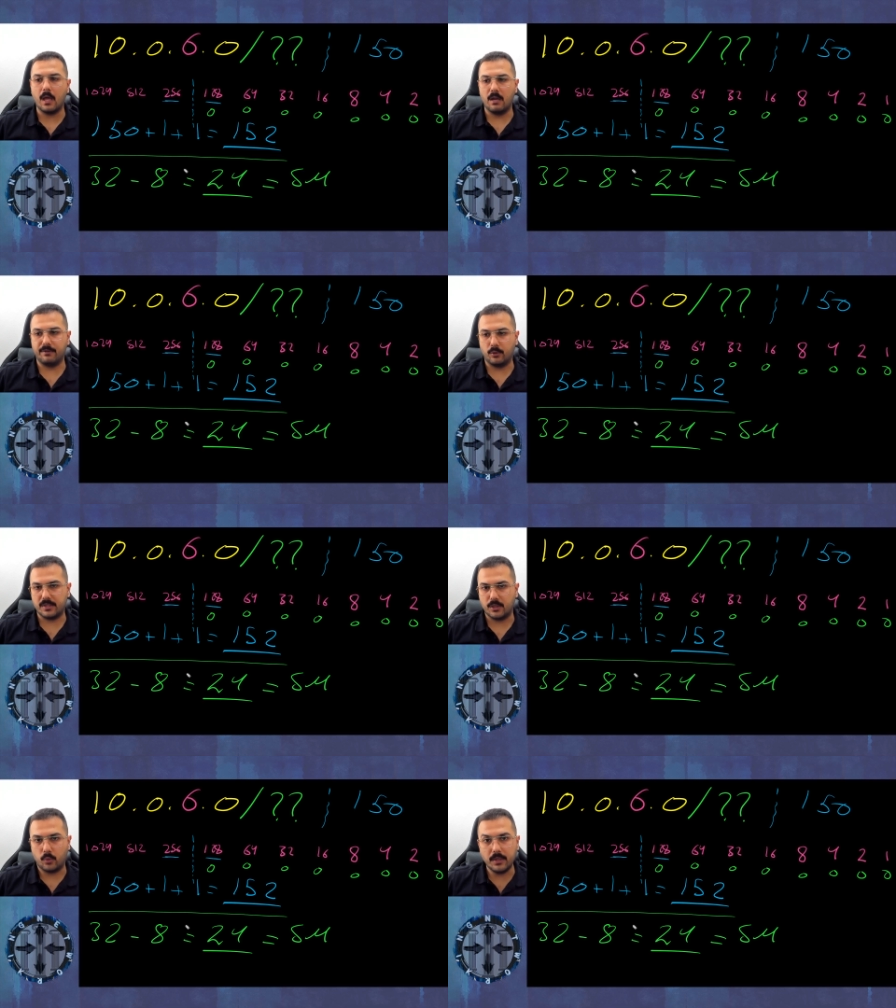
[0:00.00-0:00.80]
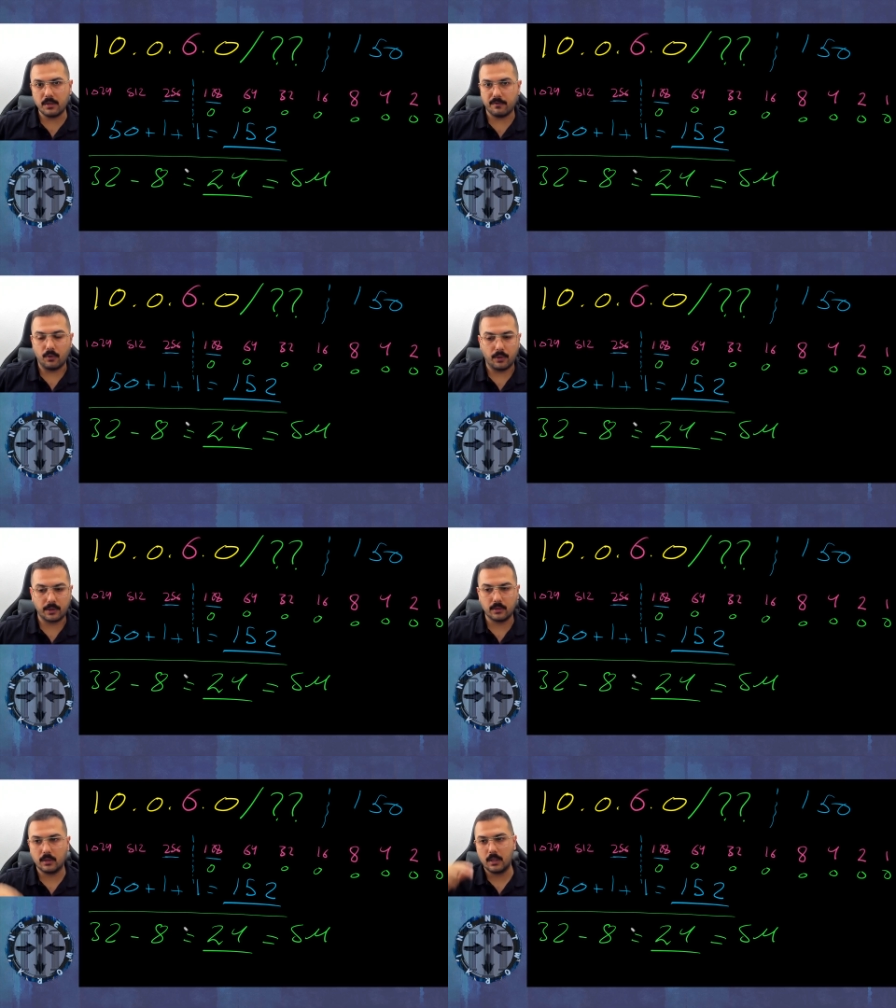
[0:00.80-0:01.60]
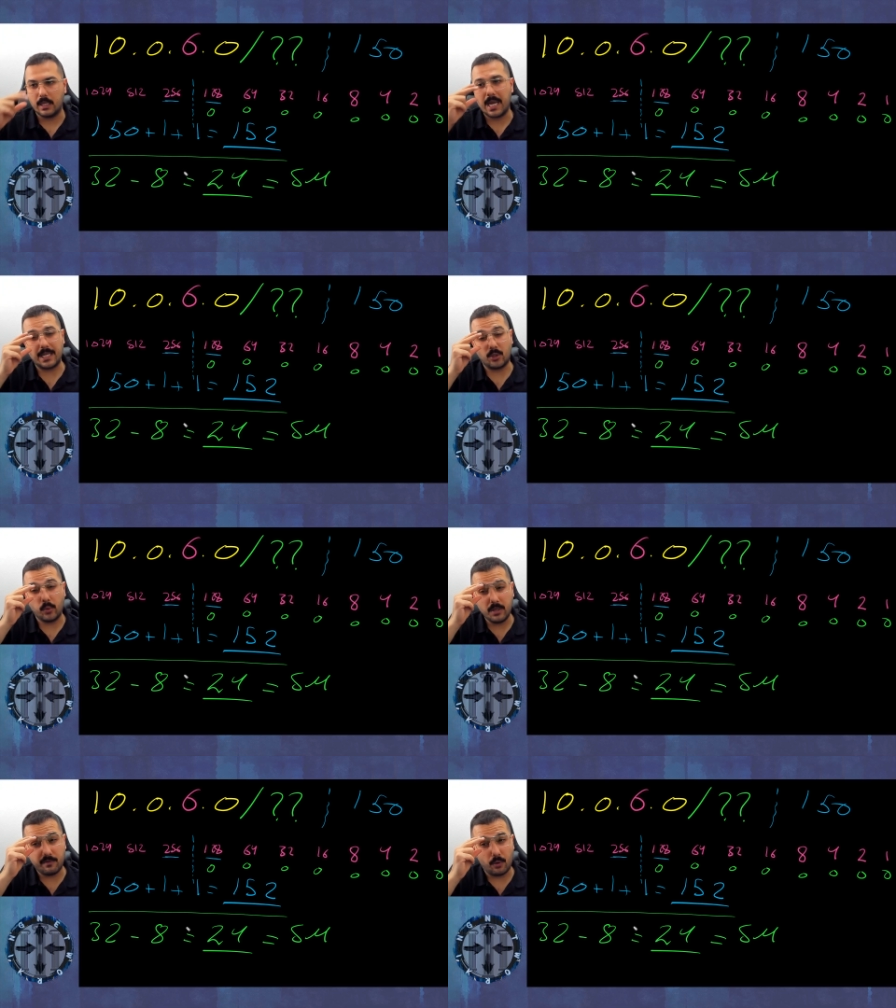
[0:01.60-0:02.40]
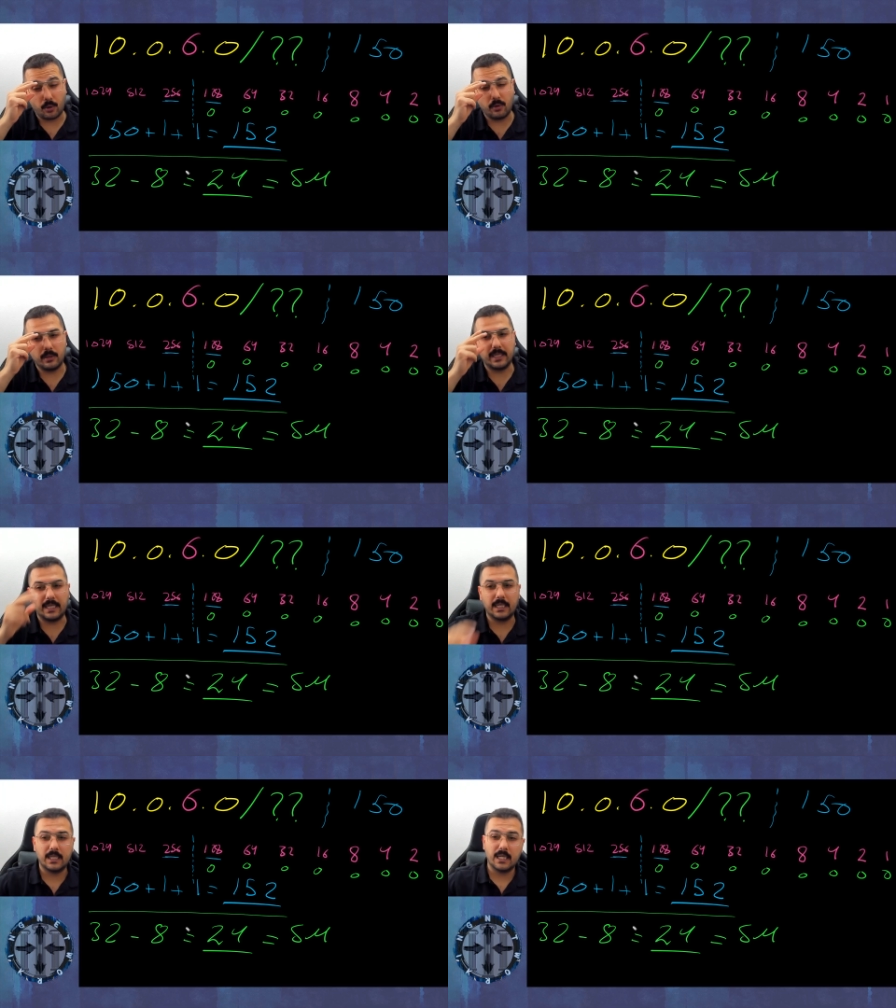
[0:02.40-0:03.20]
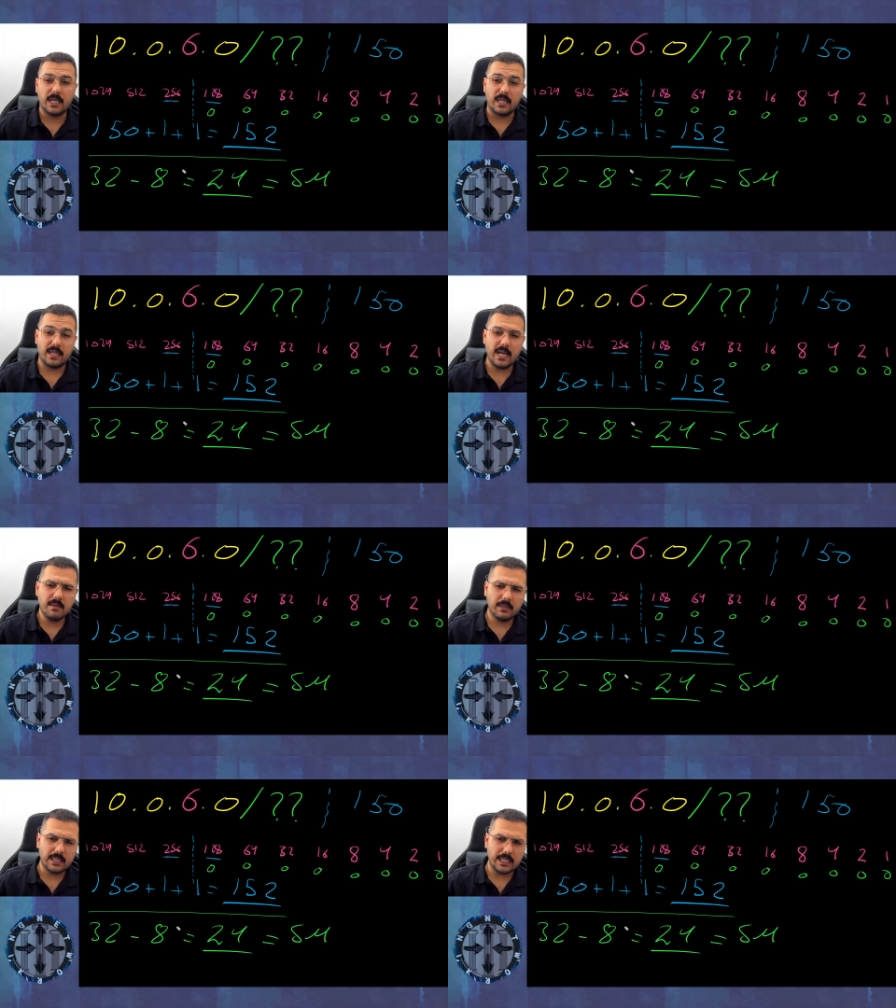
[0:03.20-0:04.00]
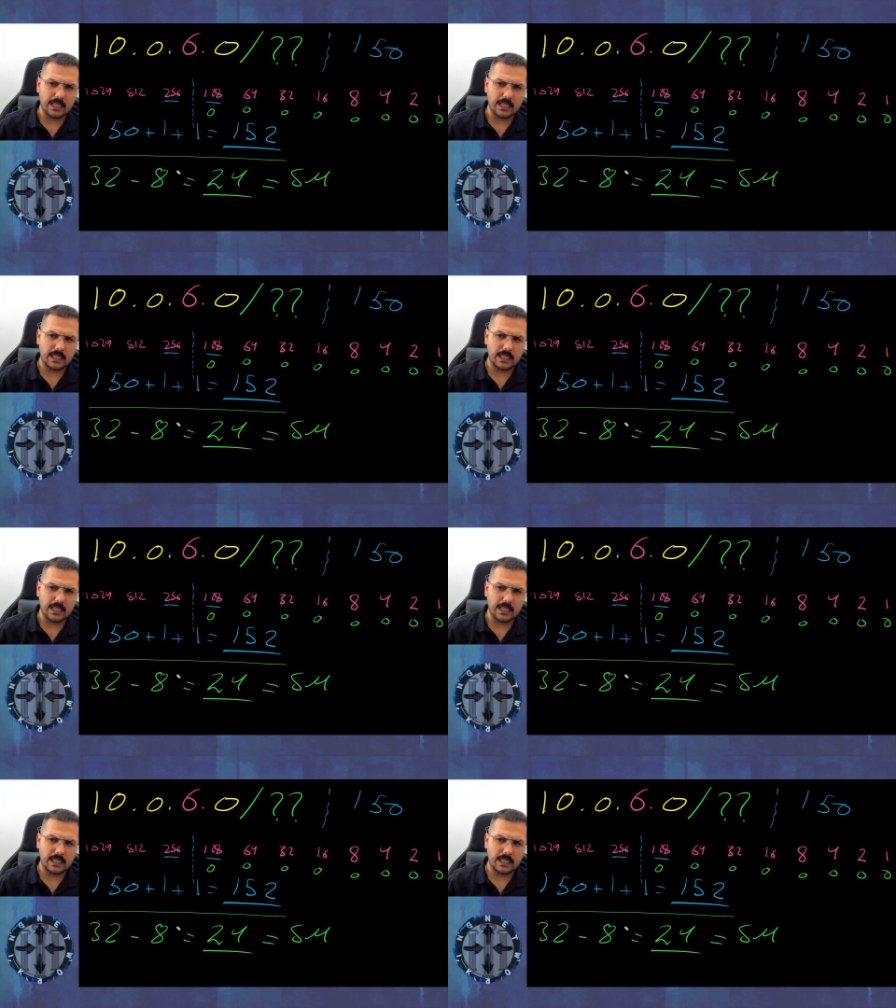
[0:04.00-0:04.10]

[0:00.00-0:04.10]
If it was a 24 and a 24 only, then I do